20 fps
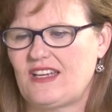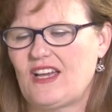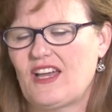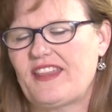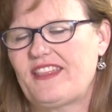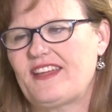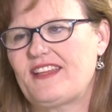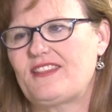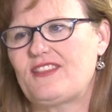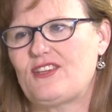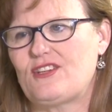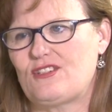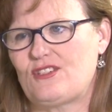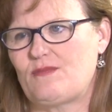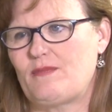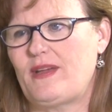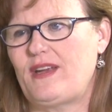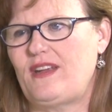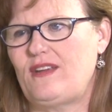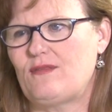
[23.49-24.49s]
I think there's
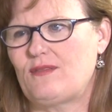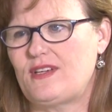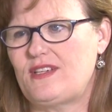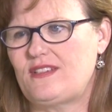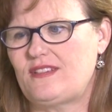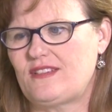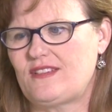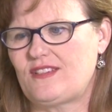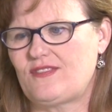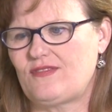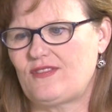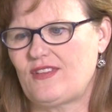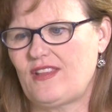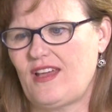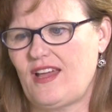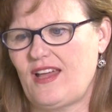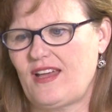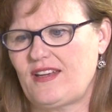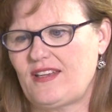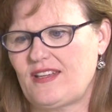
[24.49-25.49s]
many reasons for
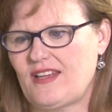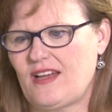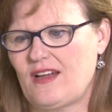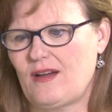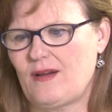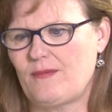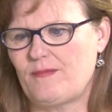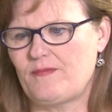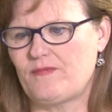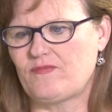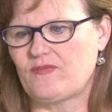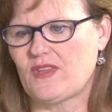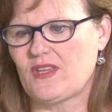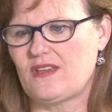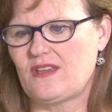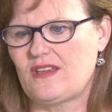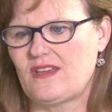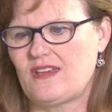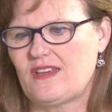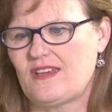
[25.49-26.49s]
that. Um,
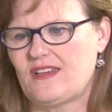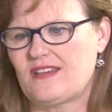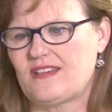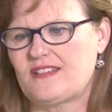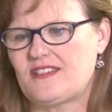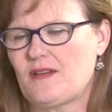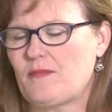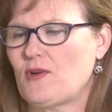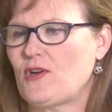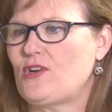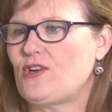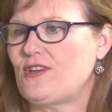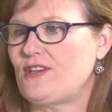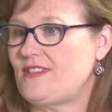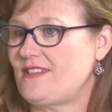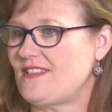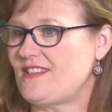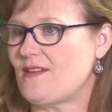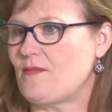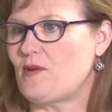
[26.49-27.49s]
some are good
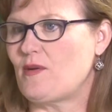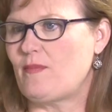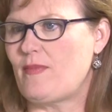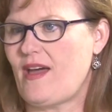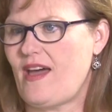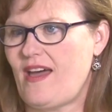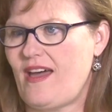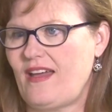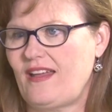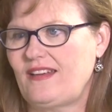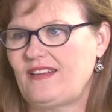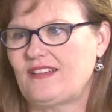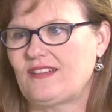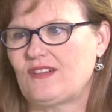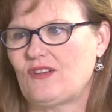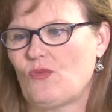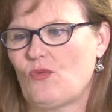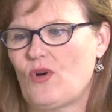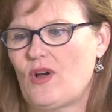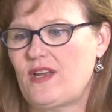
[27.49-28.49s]
and some are bad.
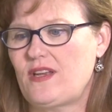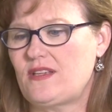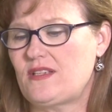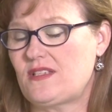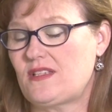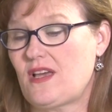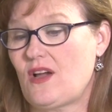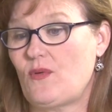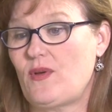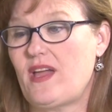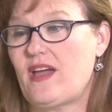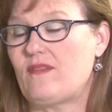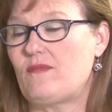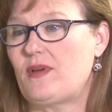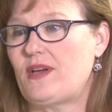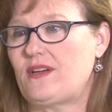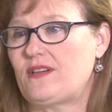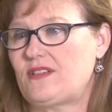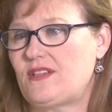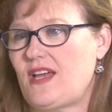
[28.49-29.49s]
One is that we have
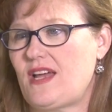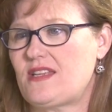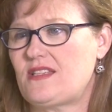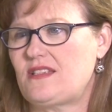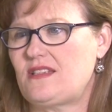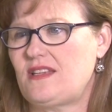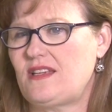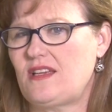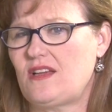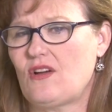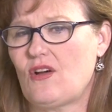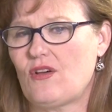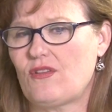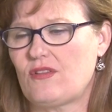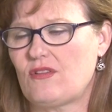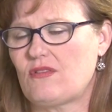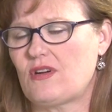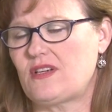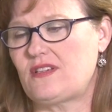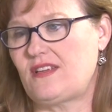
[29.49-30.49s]
better testing,
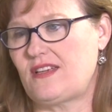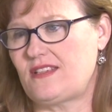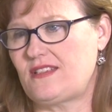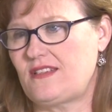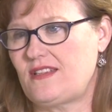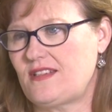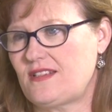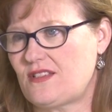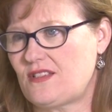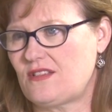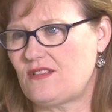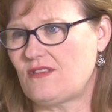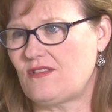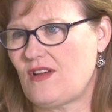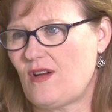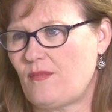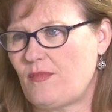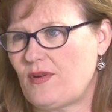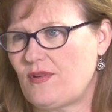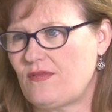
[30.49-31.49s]
although our testing is still
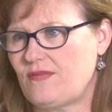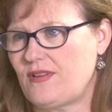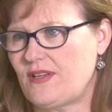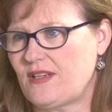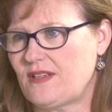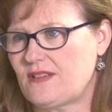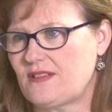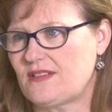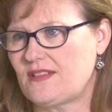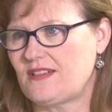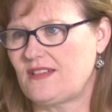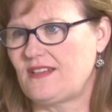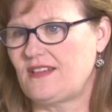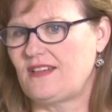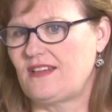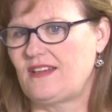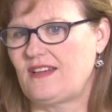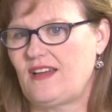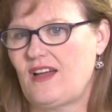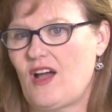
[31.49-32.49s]
not perfect.
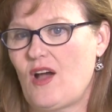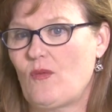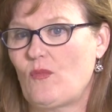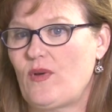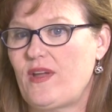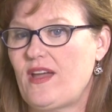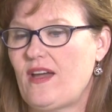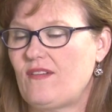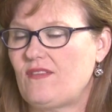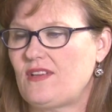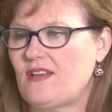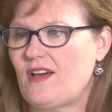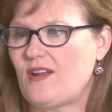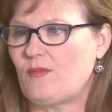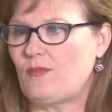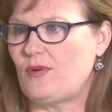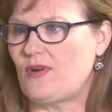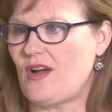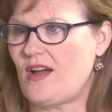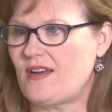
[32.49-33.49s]
Um, we have a lot
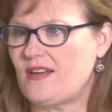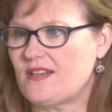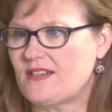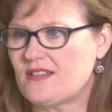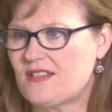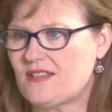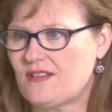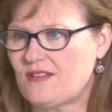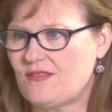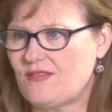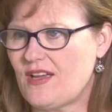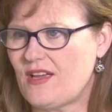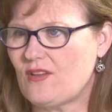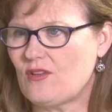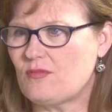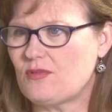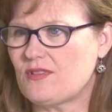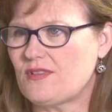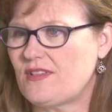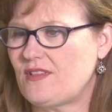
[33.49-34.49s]
of products that are
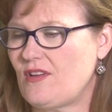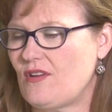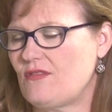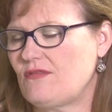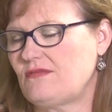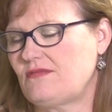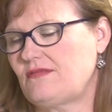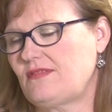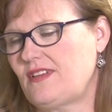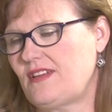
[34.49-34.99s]
available that don't